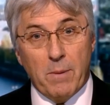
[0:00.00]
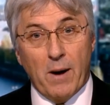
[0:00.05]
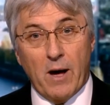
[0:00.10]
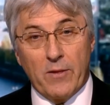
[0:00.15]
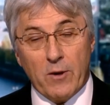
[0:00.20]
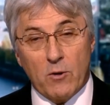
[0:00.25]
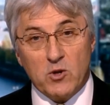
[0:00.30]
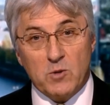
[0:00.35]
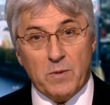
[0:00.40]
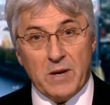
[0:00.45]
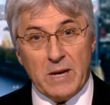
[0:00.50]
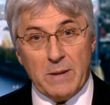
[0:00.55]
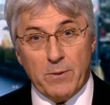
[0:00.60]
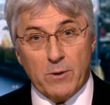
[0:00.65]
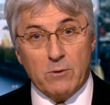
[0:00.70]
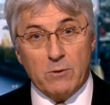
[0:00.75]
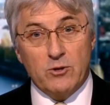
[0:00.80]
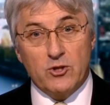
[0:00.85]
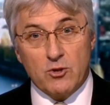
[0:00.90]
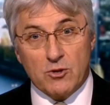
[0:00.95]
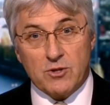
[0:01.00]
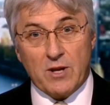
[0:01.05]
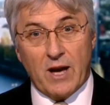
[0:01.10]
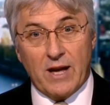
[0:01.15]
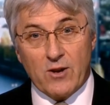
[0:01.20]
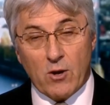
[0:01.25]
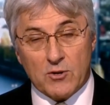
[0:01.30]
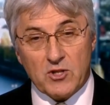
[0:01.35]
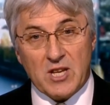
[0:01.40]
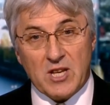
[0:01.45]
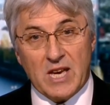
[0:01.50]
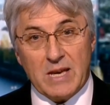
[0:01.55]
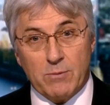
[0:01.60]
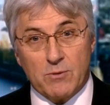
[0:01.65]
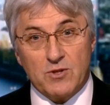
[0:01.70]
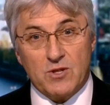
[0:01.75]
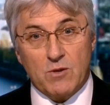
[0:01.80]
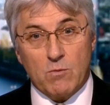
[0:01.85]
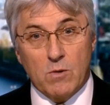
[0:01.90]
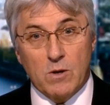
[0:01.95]
bar those people who just are not
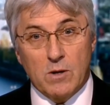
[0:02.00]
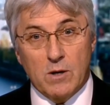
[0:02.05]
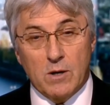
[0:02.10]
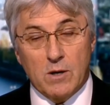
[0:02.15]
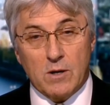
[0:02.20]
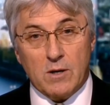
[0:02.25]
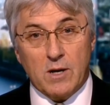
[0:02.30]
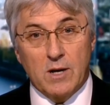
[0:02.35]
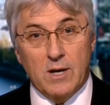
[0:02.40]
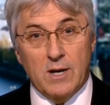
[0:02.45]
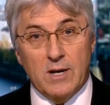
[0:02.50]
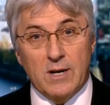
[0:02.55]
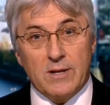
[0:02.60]
able to work,